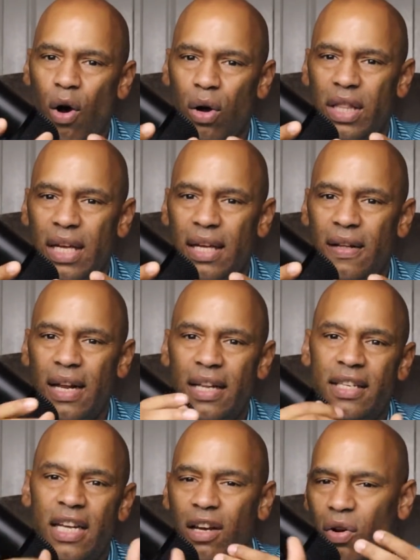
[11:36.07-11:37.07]
or the
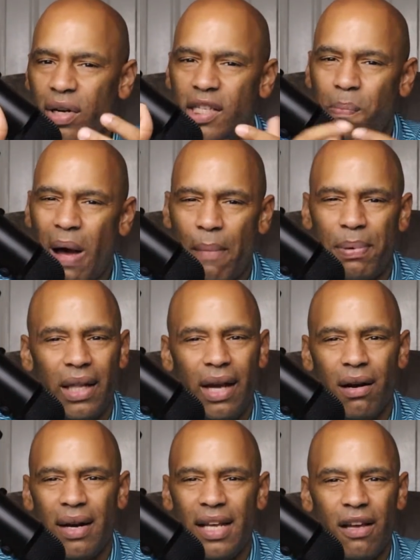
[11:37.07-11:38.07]
decreased
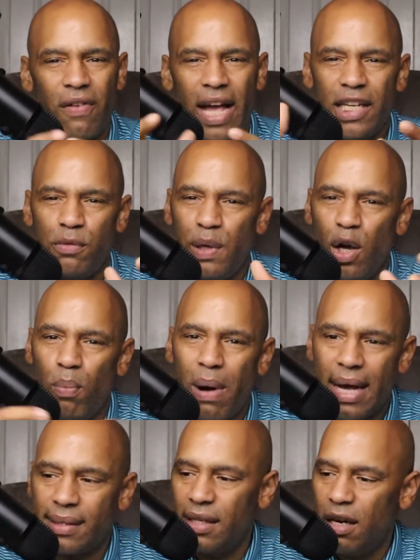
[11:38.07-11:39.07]
popularity of HBO
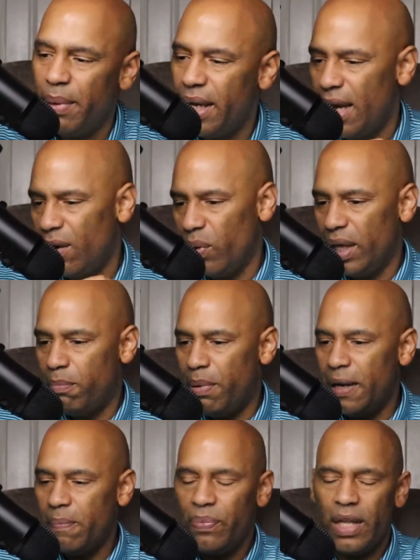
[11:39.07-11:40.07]
boxing to begin with.
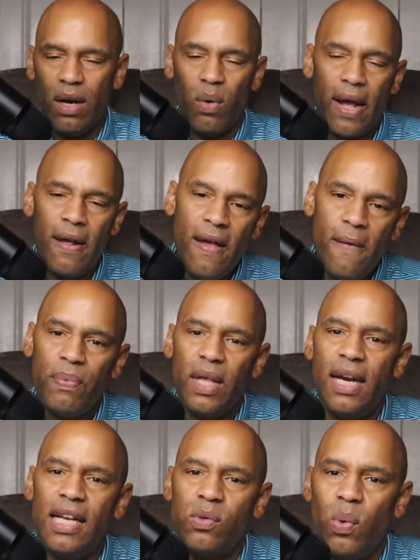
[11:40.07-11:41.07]
But anyway,
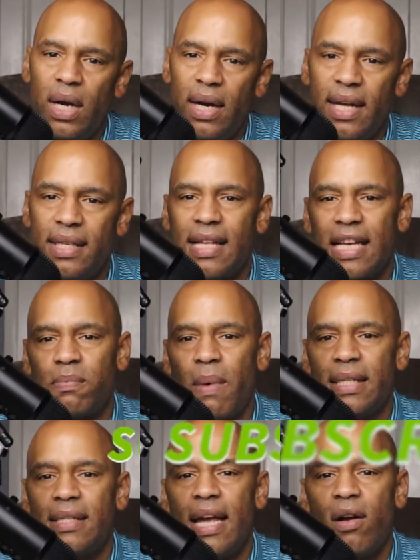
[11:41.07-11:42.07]
it is what it is. That's
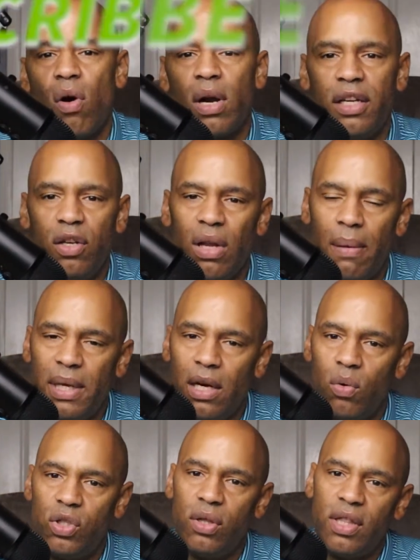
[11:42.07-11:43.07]
my take on it. You let me
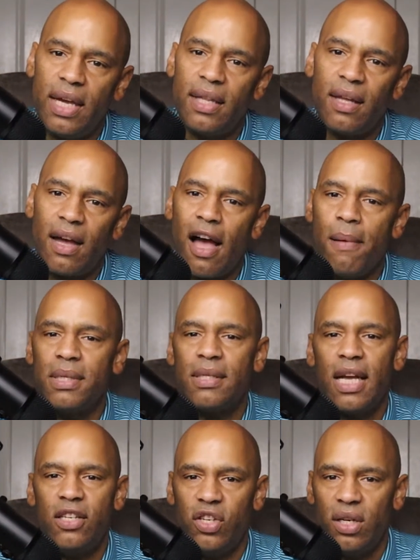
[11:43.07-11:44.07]
know what you think in the comment
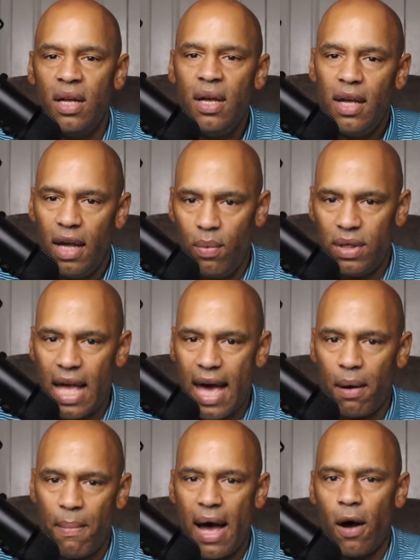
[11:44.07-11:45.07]
section. And with
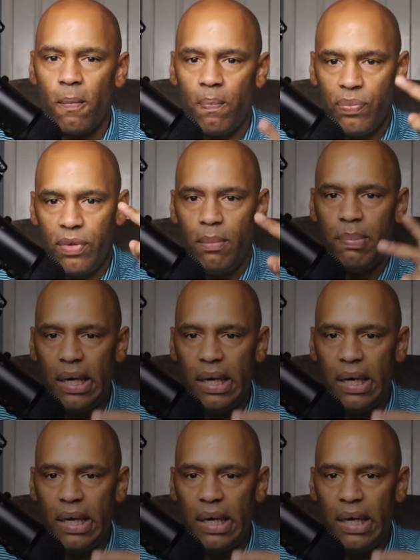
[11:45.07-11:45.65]
that, I'm out.